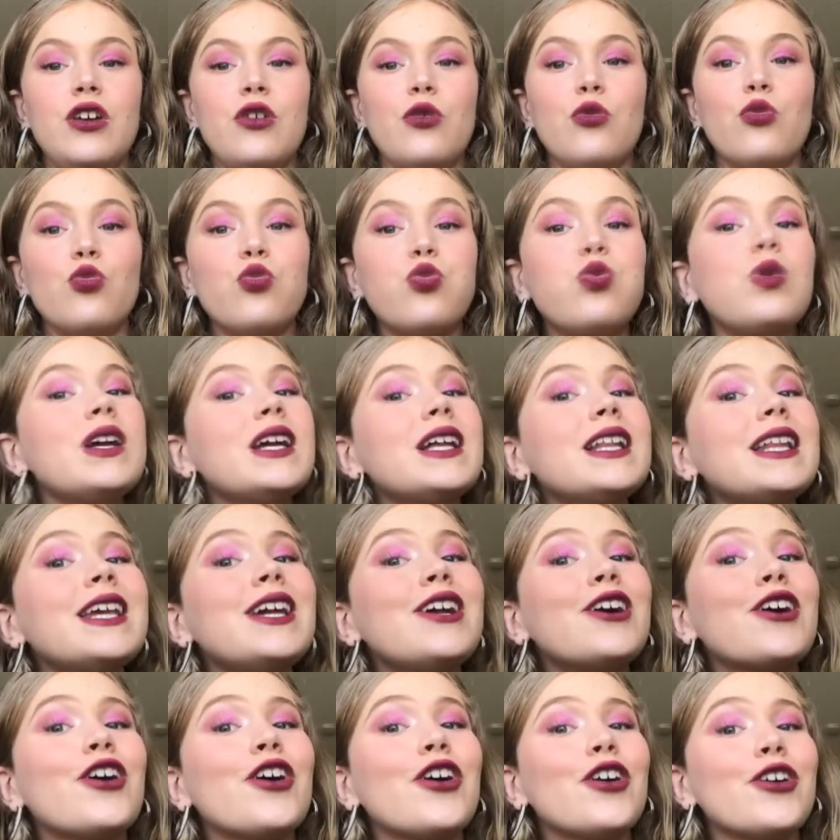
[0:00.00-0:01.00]
really
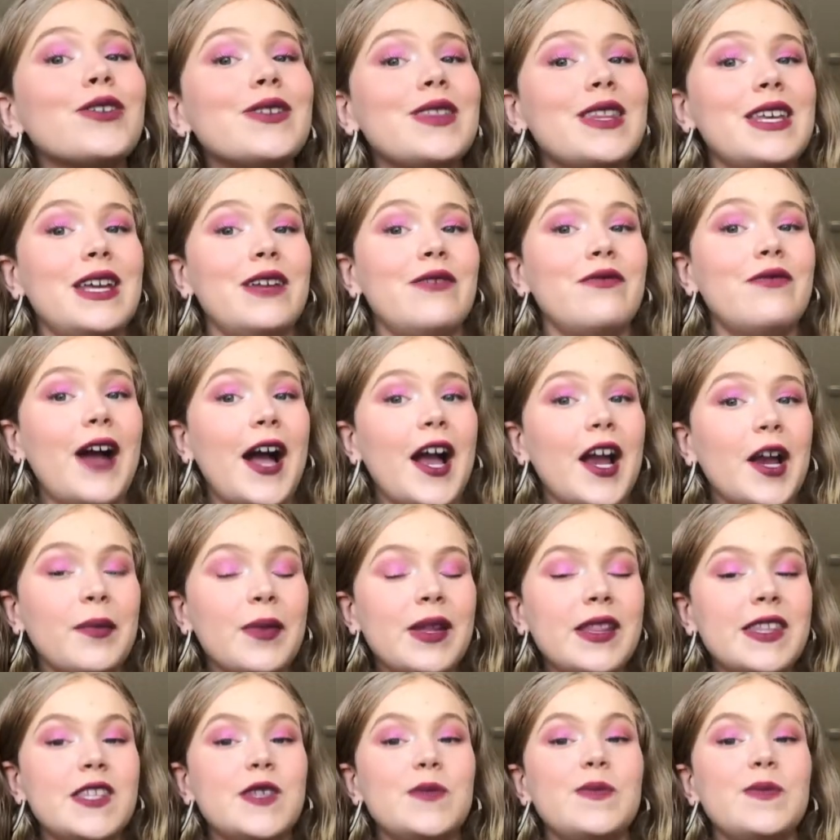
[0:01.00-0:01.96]
hurt the environment,